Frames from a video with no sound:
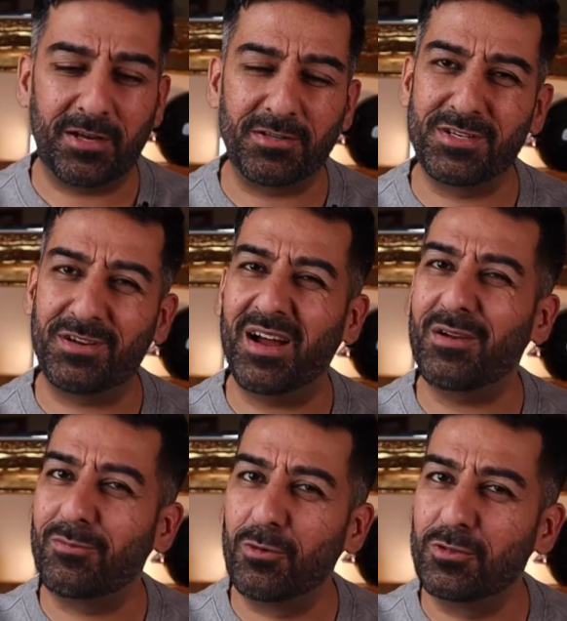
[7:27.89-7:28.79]
because you
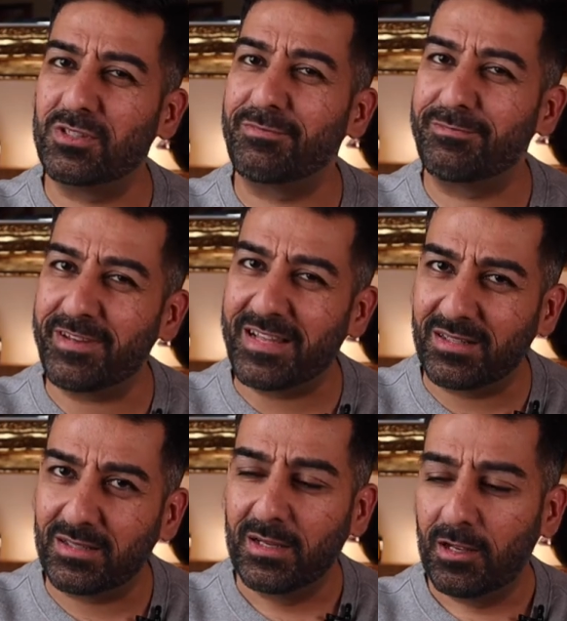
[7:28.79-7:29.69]
kind of lose the
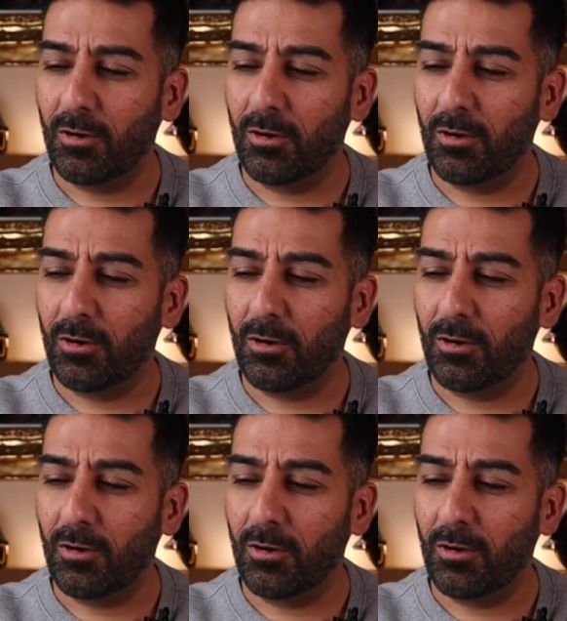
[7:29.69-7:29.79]
feel